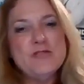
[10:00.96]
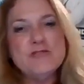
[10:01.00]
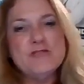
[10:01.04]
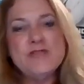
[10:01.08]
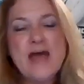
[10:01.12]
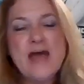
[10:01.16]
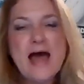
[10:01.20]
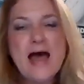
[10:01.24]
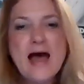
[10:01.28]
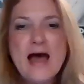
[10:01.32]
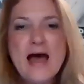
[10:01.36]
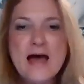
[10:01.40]

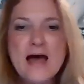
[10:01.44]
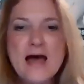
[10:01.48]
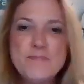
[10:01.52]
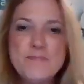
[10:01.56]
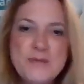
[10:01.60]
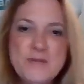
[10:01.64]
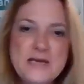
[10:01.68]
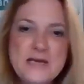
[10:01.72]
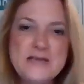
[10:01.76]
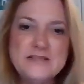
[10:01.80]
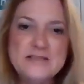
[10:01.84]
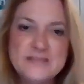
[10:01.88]
that
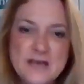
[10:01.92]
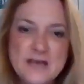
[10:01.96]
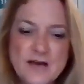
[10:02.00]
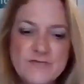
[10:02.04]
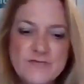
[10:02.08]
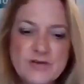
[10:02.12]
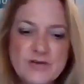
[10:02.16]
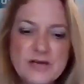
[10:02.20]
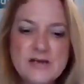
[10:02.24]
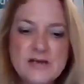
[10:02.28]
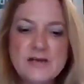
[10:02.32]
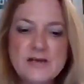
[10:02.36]
piece
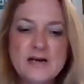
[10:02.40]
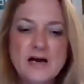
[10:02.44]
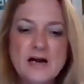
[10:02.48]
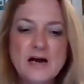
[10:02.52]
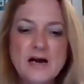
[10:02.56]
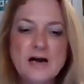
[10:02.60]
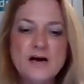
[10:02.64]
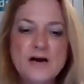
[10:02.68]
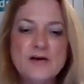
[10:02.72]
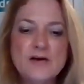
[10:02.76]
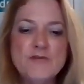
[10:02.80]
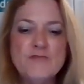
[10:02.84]
of it,
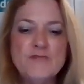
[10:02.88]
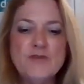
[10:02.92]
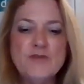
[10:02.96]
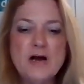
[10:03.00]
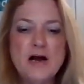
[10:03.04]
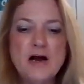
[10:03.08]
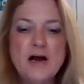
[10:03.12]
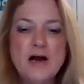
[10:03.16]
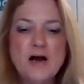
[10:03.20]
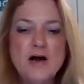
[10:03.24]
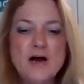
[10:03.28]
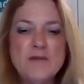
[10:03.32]
of
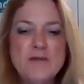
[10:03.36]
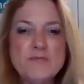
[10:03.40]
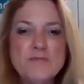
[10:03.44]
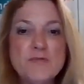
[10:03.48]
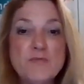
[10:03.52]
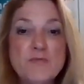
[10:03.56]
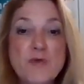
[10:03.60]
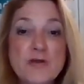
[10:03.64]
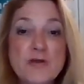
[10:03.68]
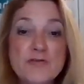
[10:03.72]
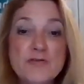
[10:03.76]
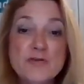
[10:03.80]

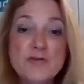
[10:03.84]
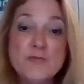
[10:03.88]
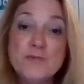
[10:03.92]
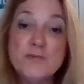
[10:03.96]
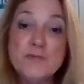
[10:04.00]
whether they'll